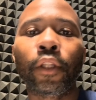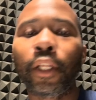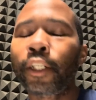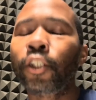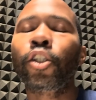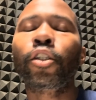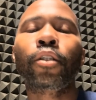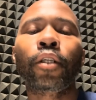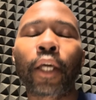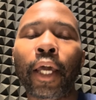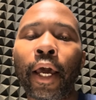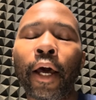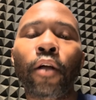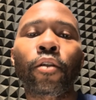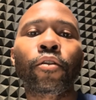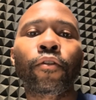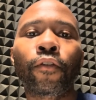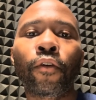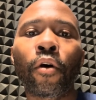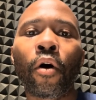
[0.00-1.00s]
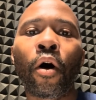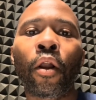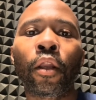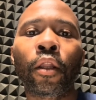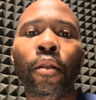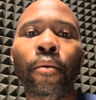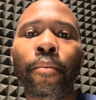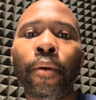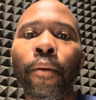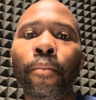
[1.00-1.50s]
just accounts for all of
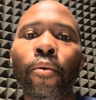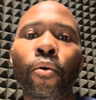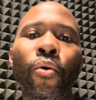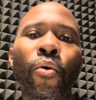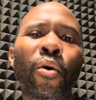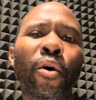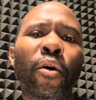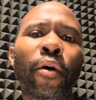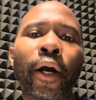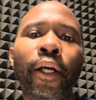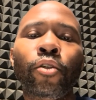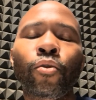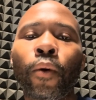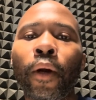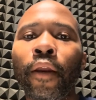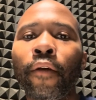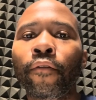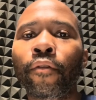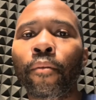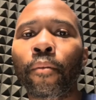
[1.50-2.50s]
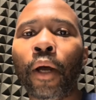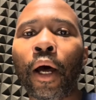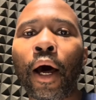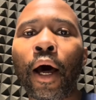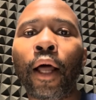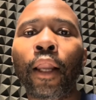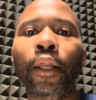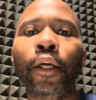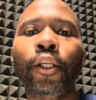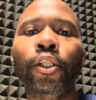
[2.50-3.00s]
the people who are graduating from
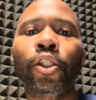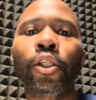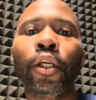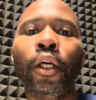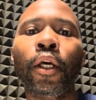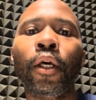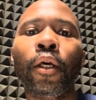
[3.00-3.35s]
college,